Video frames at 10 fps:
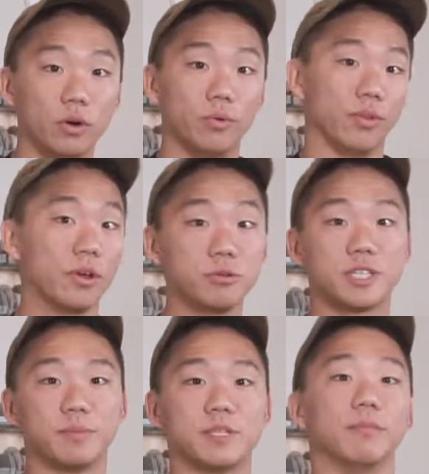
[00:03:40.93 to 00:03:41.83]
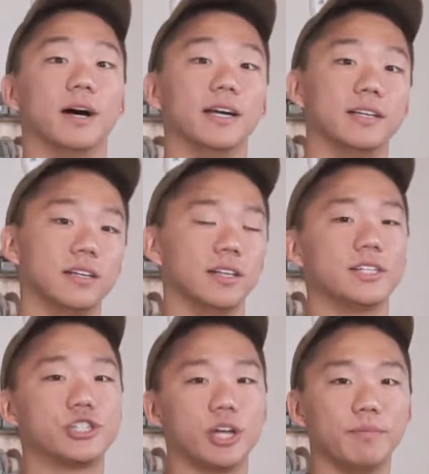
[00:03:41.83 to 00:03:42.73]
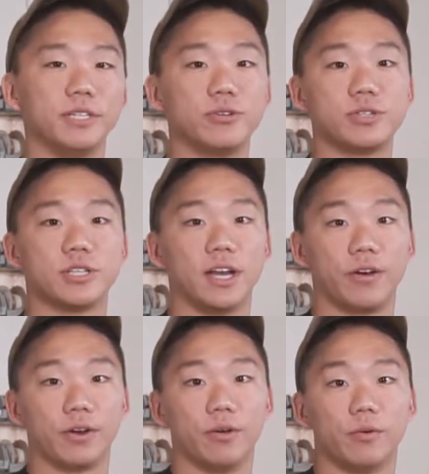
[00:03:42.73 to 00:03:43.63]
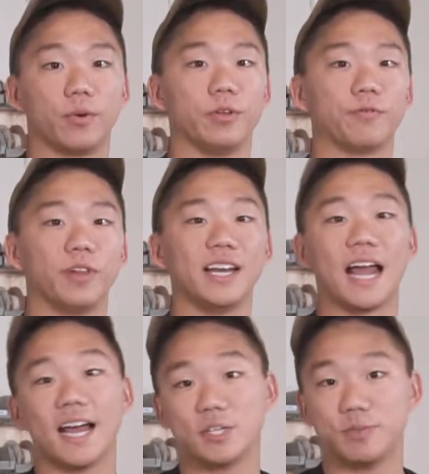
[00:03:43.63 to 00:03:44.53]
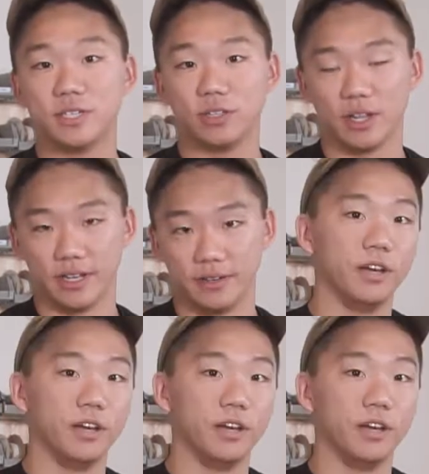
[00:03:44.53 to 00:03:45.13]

With those tips in mind, let's jump into a scenario where your flight has been delayed.